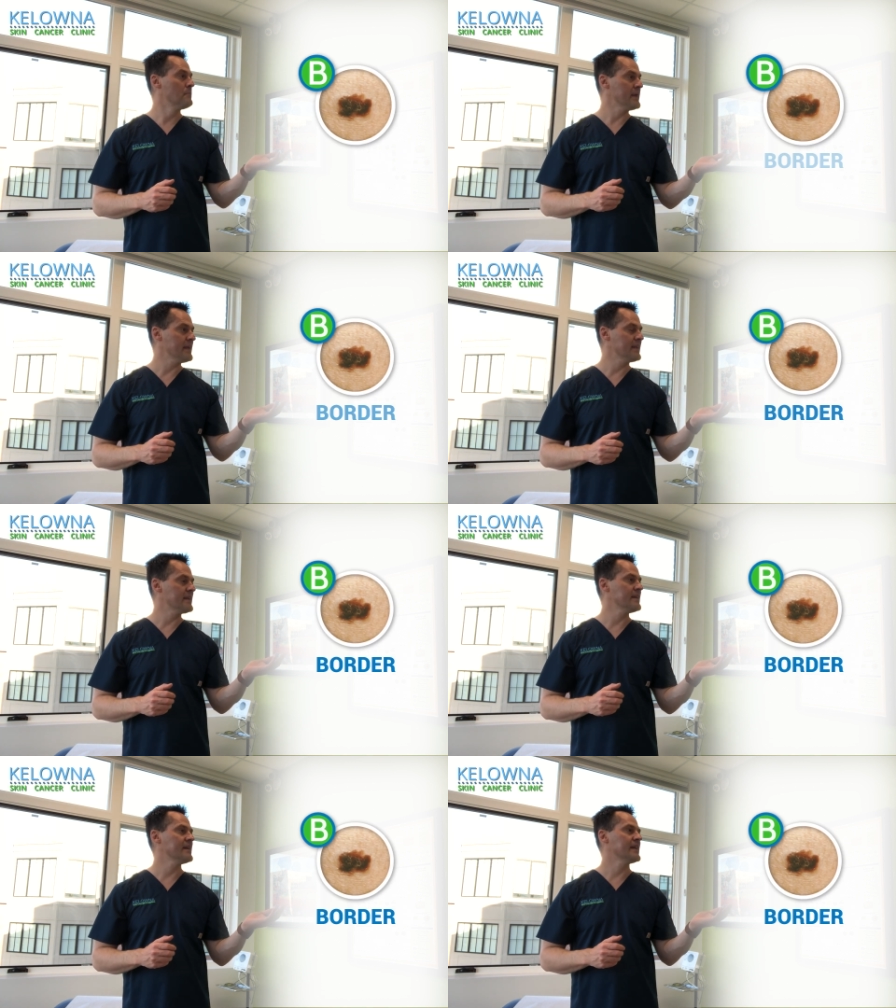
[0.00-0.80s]

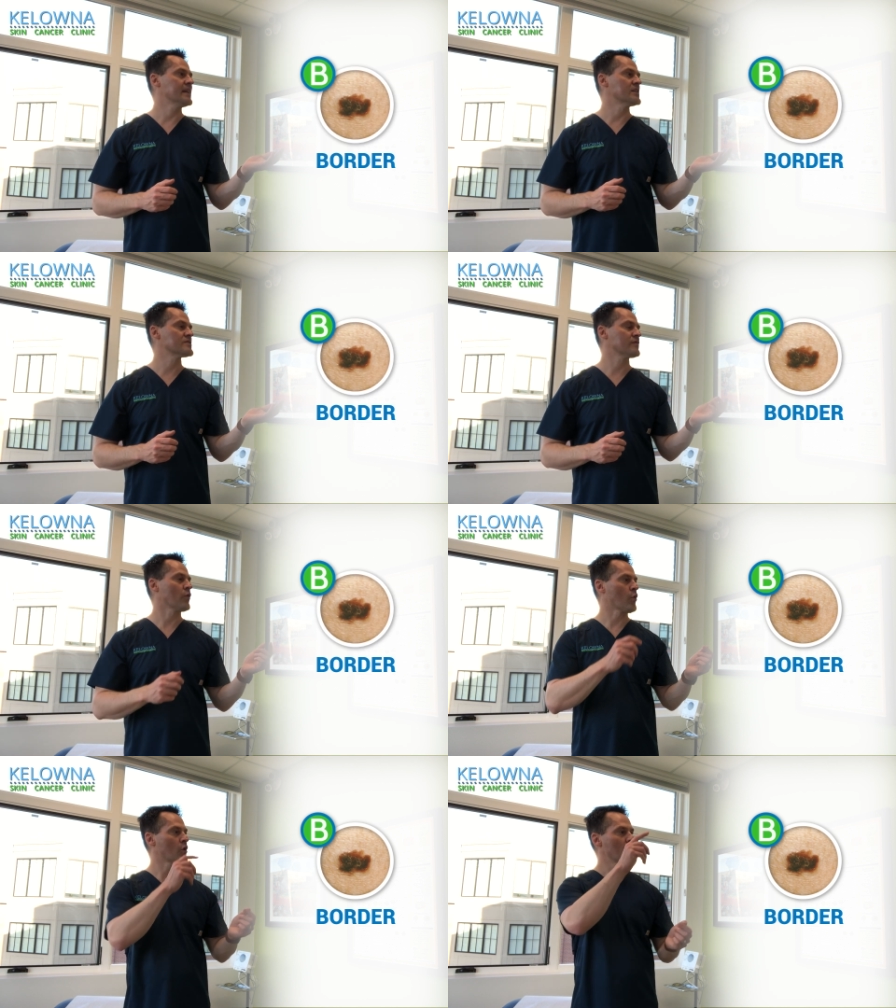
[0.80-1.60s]
B is
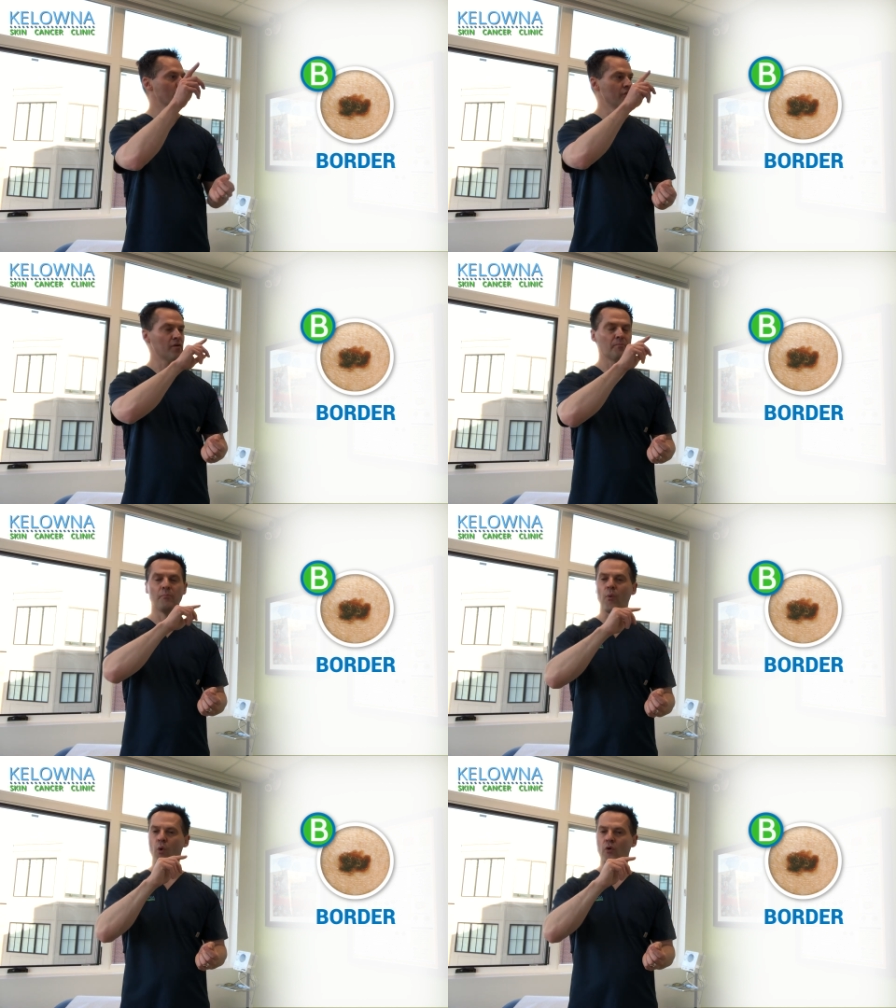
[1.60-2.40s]
for the
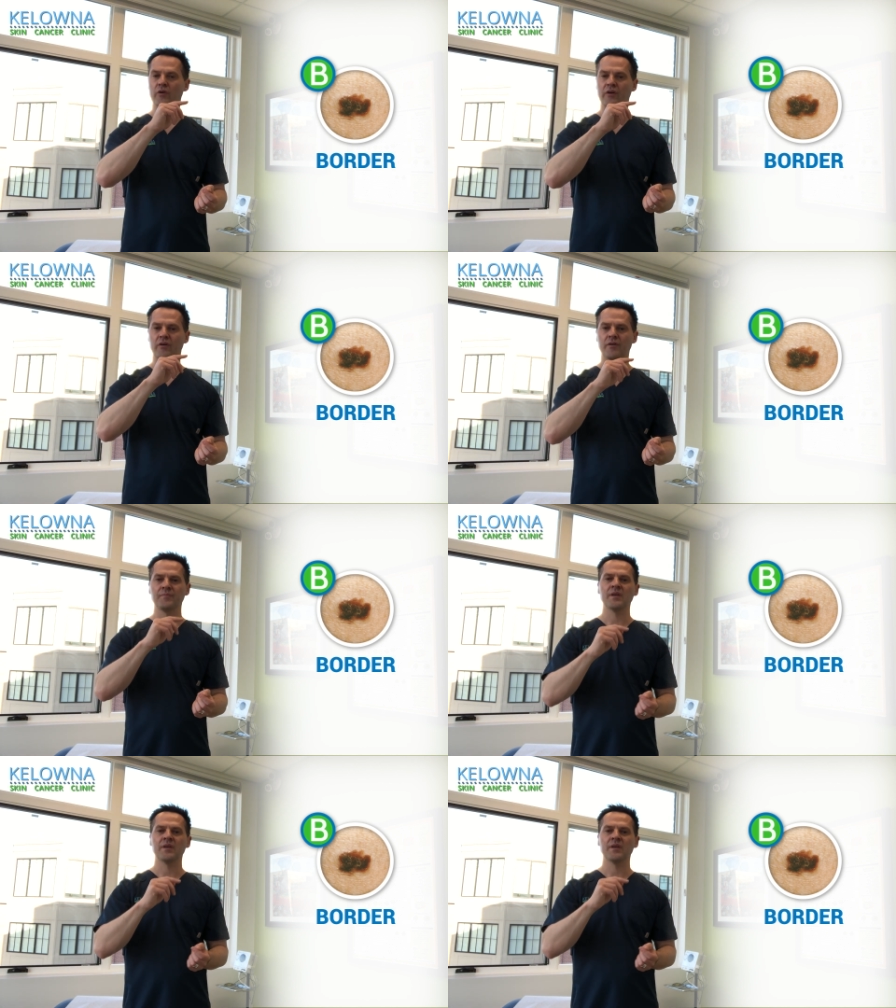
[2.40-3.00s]
border.